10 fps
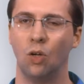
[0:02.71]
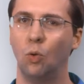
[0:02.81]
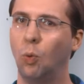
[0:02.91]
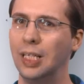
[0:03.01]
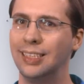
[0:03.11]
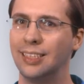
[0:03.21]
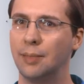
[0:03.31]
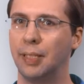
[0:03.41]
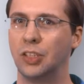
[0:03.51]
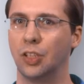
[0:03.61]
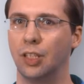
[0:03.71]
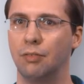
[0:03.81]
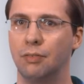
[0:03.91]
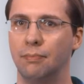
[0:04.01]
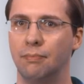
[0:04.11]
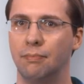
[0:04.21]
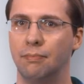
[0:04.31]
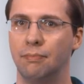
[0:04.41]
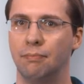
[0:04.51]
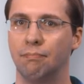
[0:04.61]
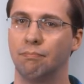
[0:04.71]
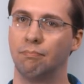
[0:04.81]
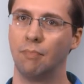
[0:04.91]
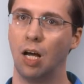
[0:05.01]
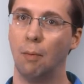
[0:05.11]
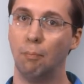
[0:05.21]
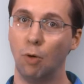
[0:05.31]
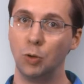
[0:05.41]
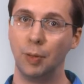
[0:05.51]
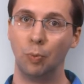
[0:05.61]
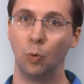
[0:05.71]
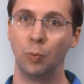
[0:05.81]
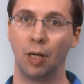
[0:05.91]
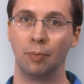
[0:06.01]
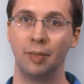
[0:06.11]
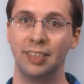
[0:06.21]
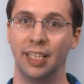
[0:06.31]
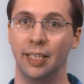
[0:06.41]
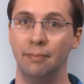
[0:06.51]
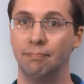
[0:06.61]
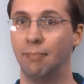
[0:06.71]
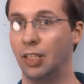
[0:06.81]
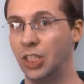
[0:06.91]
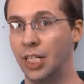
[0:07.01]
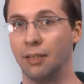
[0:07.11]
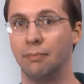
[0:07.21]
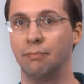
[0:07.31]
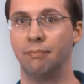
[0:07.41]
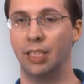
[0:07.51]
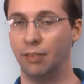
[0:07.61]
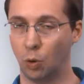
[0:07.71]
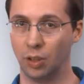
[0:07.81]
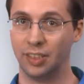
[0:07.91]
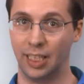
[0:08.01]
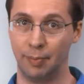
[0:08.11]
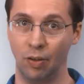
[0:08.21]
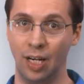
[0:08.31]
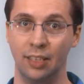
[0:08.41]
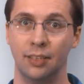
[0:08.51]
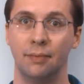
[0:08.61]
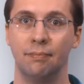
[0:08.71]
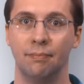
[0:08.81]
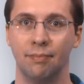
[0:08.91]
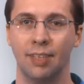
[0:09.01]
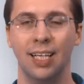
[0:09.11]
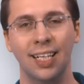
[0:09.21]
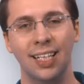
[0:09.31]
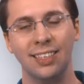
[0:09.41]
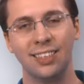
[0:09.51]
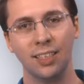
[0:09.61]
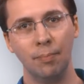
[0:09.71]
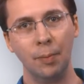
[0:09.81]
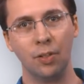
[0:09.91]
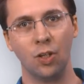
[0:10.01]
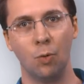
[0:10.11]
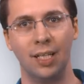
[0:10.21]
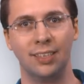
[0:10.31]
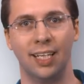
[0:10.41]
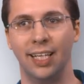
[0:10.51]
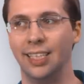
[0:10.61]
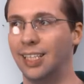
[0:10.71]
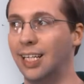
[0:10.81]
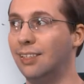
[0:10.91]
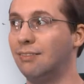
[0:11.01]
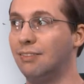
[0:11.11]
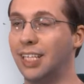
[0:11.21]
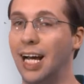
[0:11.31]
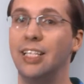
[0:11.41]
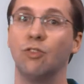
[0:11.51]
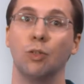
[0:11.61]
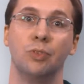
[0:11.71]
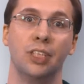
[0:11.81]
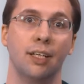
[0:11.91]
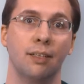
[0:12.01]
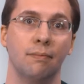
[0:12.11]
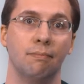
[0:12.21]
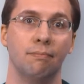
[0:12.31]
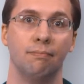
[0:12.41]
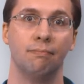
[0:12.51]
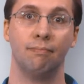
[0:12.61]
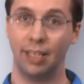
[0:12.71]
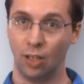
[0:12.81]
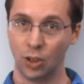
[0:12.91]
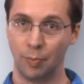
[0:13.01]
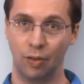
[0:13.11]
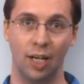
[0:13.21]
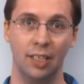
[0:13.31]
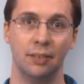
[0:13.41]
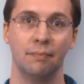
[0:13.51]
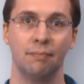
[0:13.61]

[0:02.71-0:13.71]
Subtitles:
What is this a picture of? Most people would probably say a chair, and of course they'd be right. Some people though might say it's a dining room chair. They'd also be right.